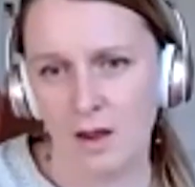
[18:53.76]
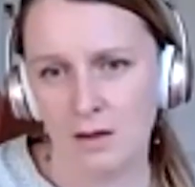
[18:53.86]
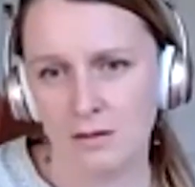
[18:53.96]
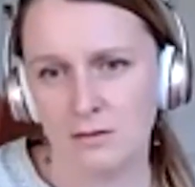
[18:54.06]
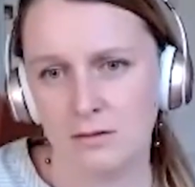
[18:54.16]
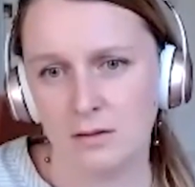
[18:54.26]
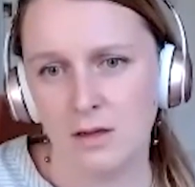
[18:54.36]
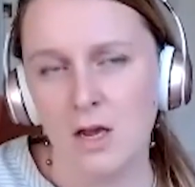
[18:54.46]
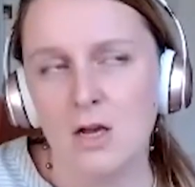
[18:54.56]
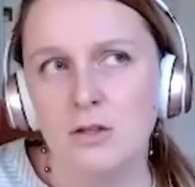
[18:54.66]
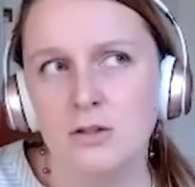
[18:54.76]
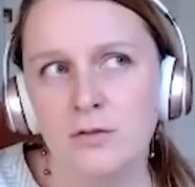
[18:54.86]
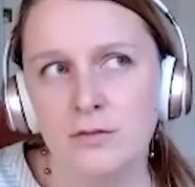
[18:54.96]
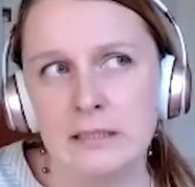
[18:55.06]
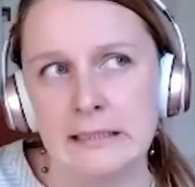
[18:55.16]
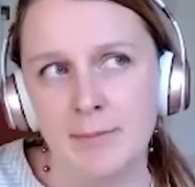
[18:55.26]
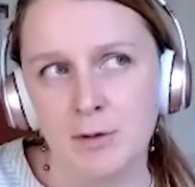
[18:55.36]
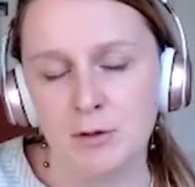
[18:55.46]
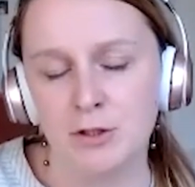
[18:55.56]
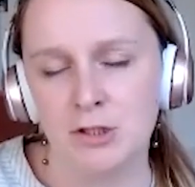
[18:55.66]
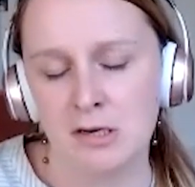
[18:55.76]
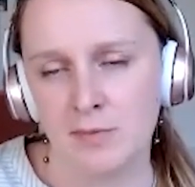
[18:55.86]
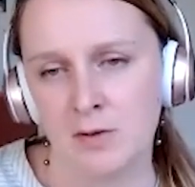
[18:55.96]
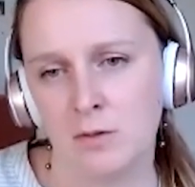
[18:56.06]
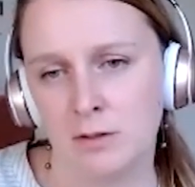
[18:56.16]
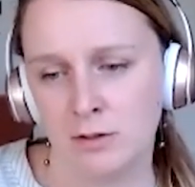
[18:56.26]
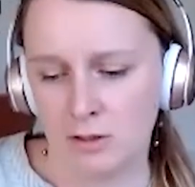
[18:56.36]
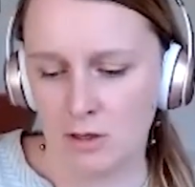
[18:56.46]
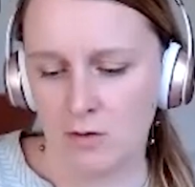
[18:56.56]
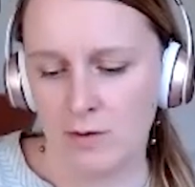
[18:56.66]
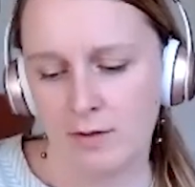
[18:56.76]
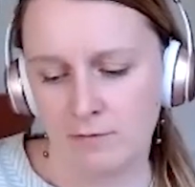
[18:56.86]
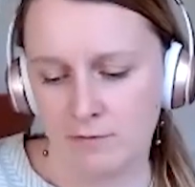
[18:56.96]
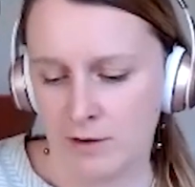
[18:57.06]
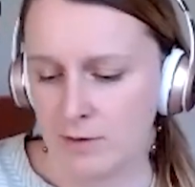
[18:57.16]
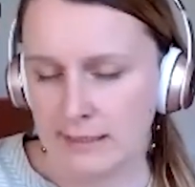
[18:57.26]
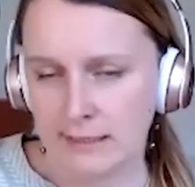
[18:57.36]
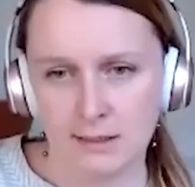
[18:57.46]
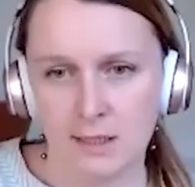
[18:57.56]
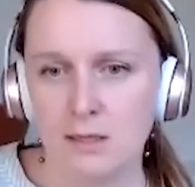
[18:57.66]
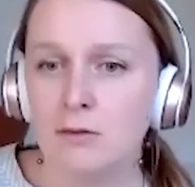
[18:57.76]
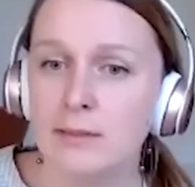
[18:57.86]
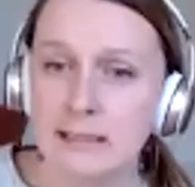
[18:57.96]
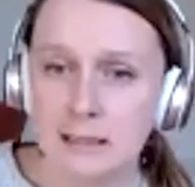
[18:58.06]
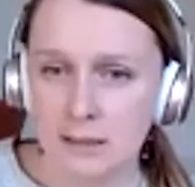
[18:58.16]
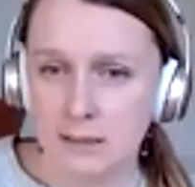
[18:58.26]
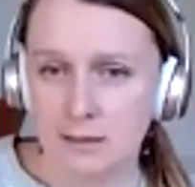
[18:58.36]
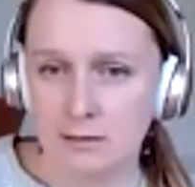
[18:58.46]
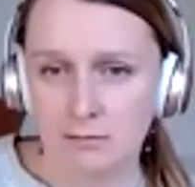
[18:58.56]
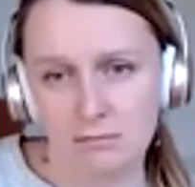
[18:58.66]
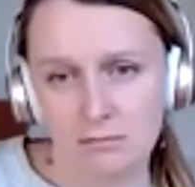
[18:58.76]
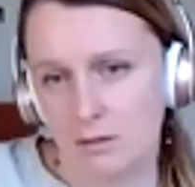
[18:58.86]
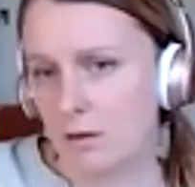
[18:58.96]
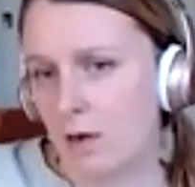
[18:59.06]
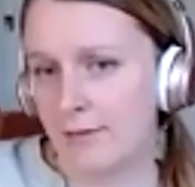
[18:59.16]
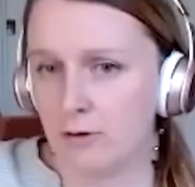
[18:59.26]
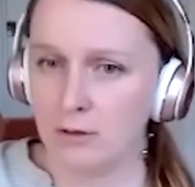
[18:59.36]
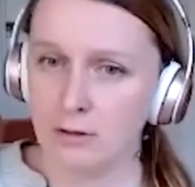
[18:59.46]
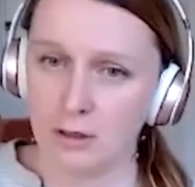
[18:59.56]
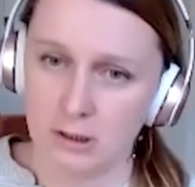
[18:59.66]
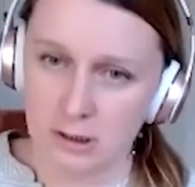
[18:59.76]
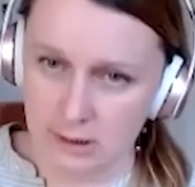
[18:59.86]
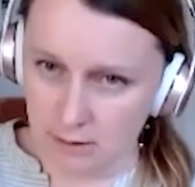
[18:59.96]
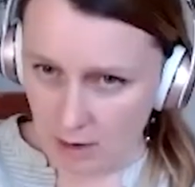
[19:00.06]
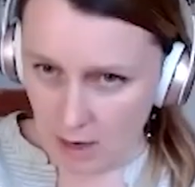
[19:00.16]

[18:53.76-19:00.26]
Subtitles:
Yeah. So for a typical startup that wants to go out and fundraise, let's say they're raising this either a large seed